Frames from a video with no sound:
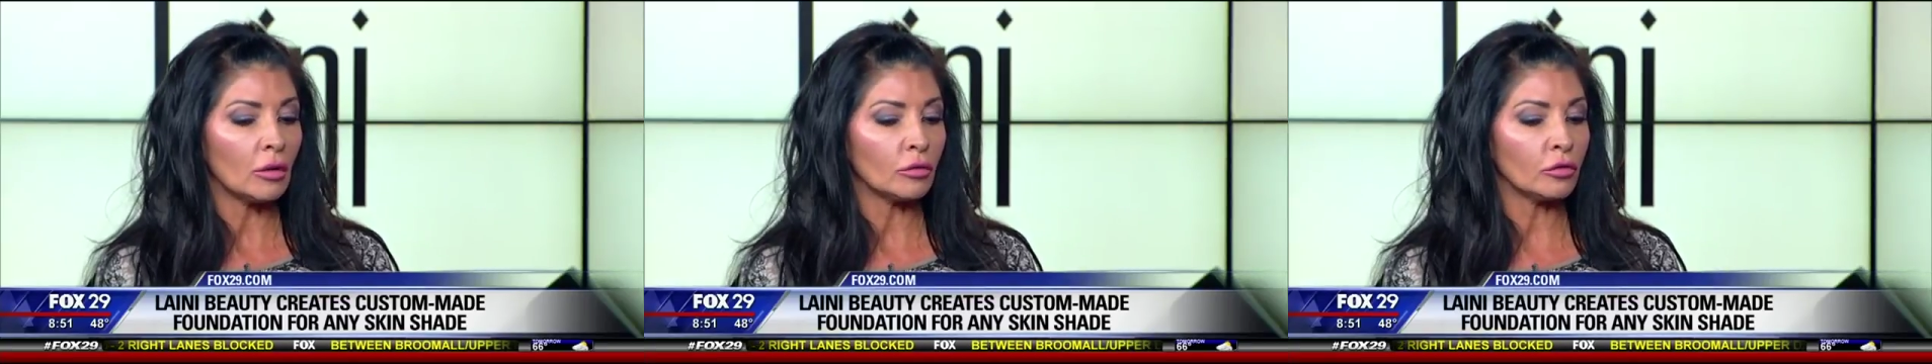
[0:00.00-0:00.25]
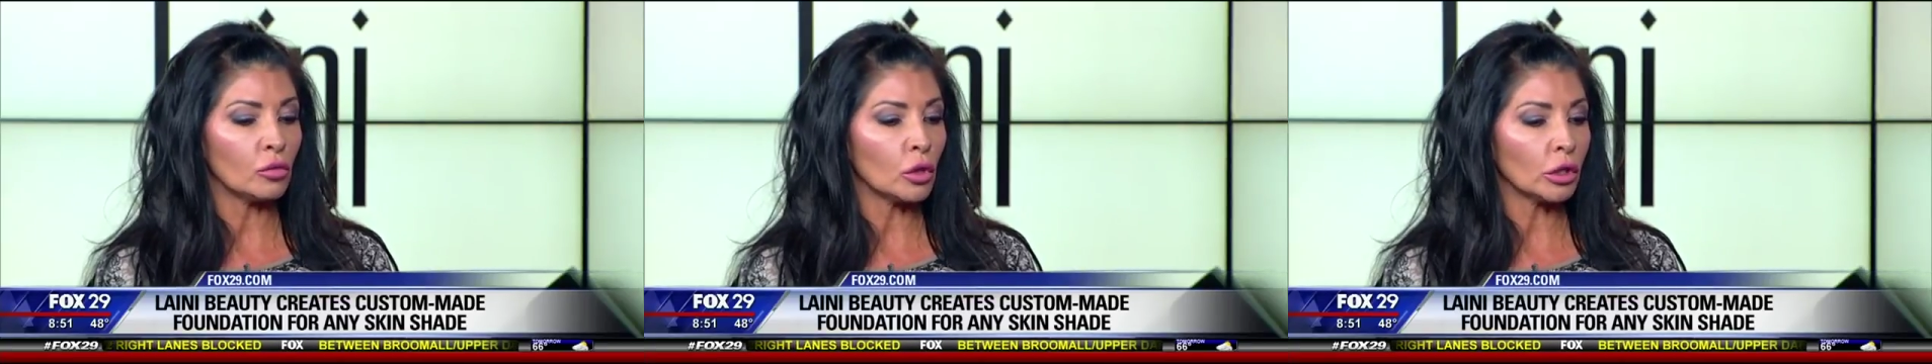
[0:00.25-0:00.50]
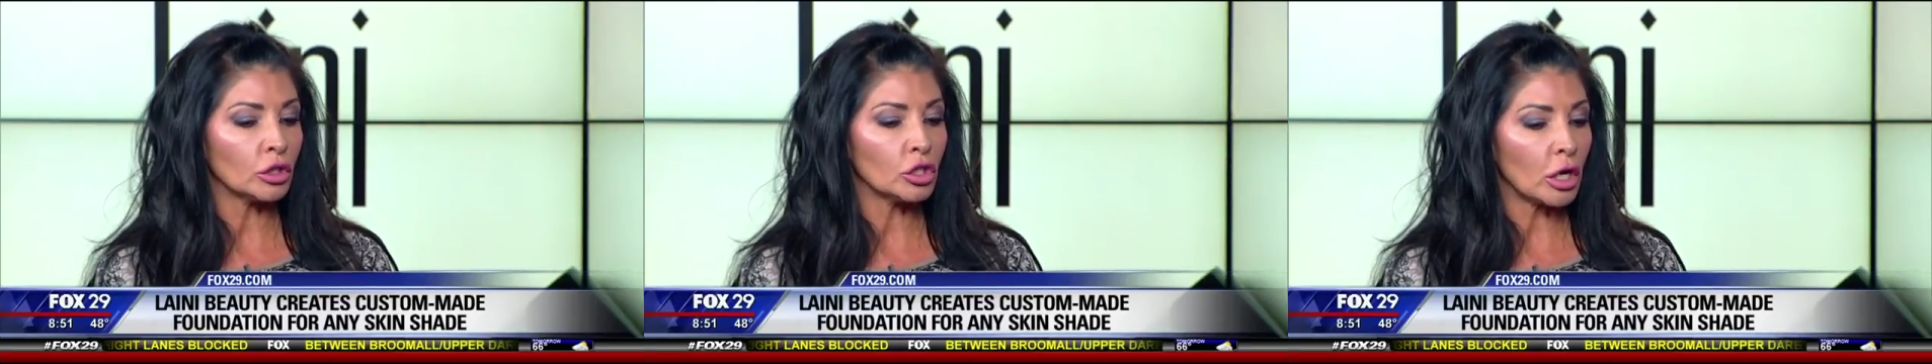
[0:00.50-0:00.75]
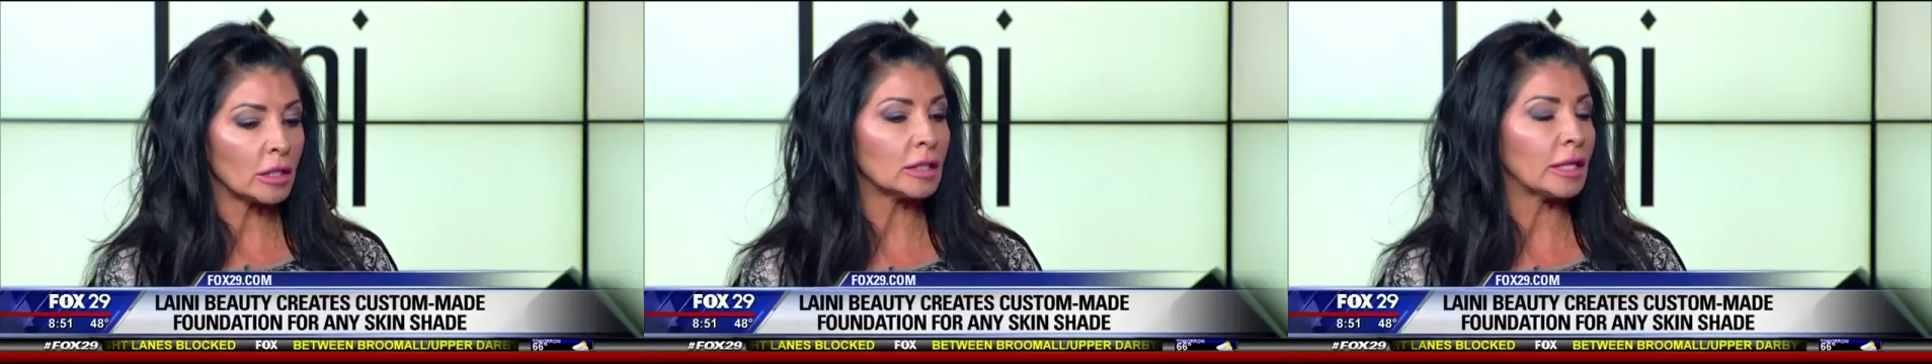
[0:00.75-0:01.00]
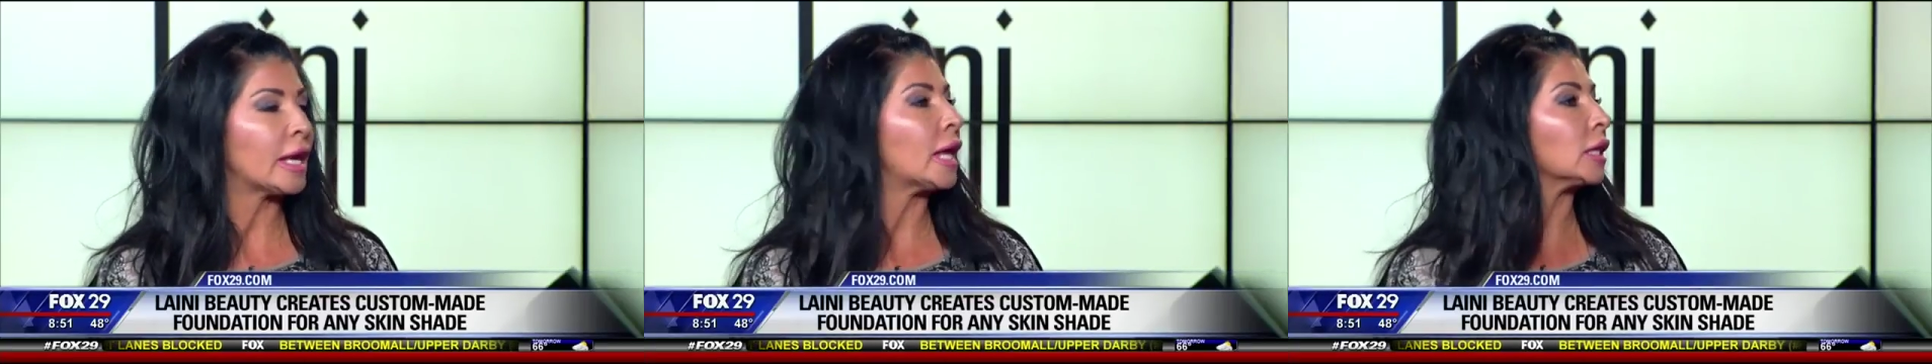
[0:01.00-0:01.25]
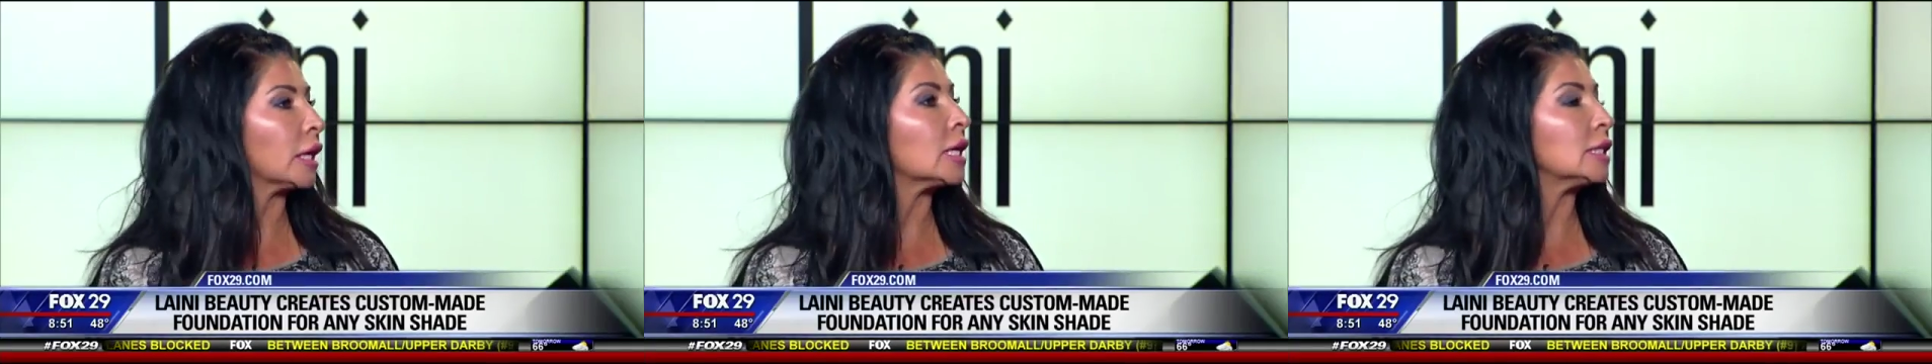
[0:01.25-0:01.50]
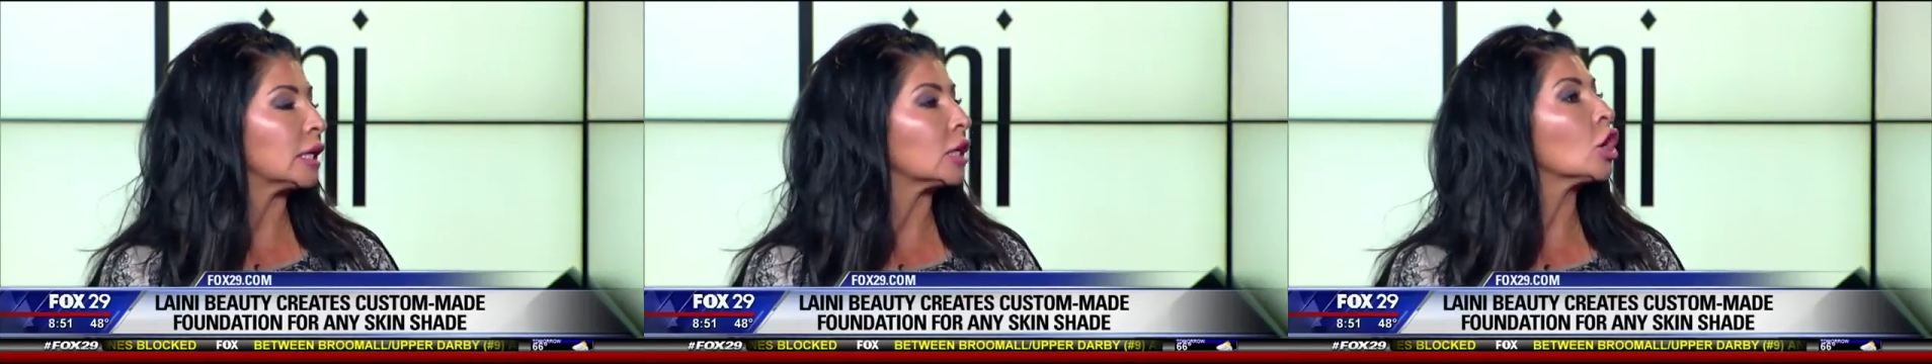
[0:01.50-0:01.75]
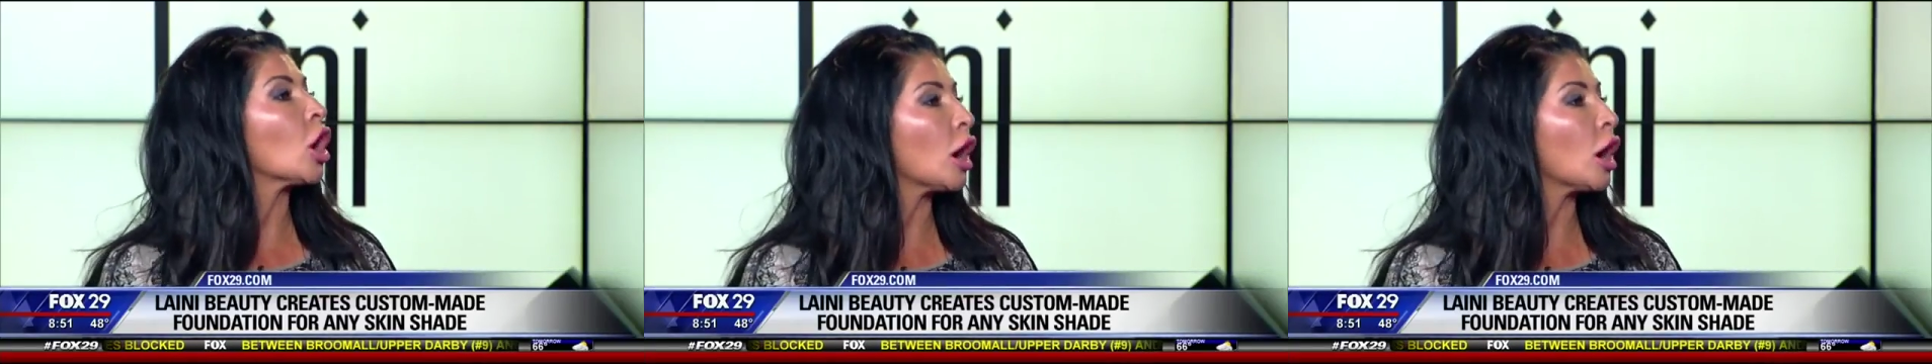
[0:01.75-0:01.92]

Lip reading: for just, again, like I said,